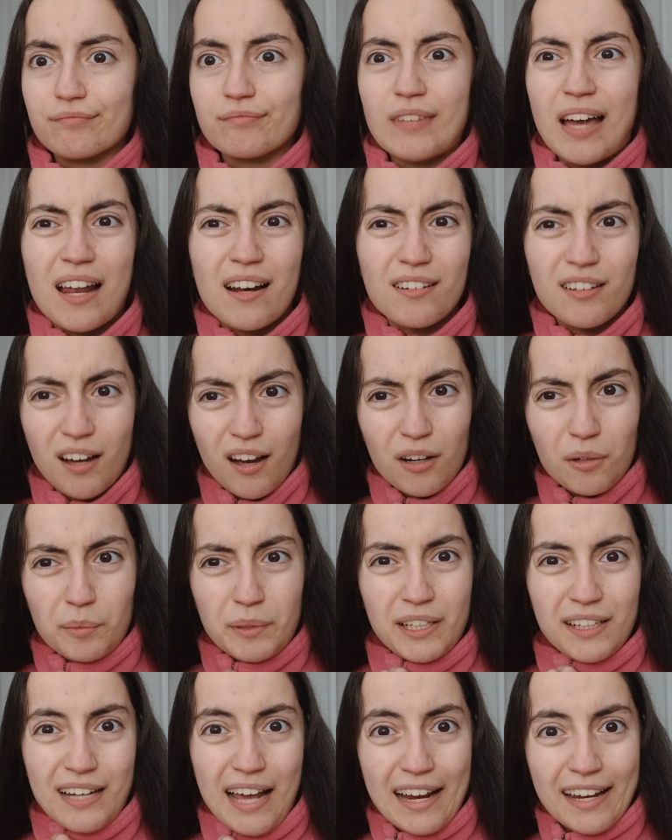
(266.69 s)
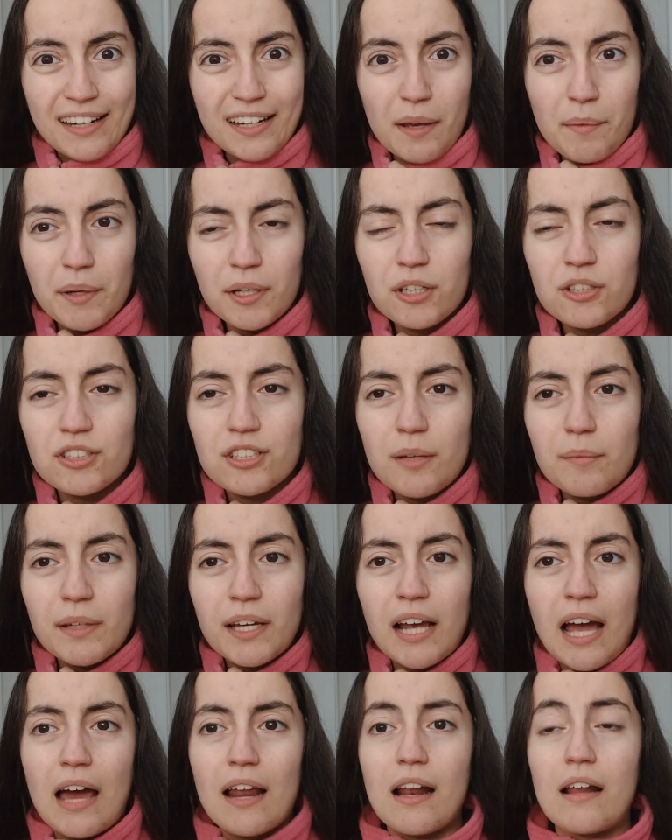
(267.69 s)
I don't know, be an academic or
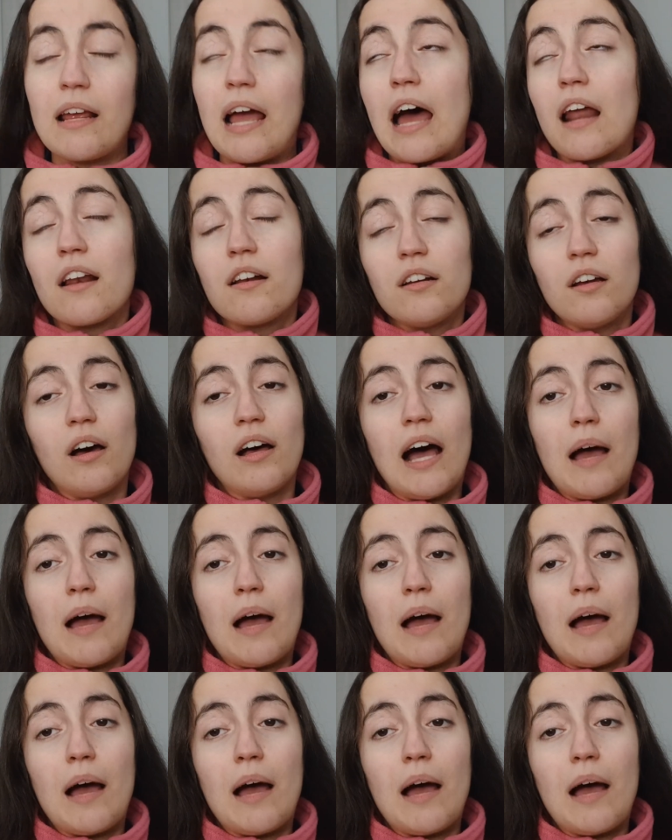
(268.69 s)
something. I don't know.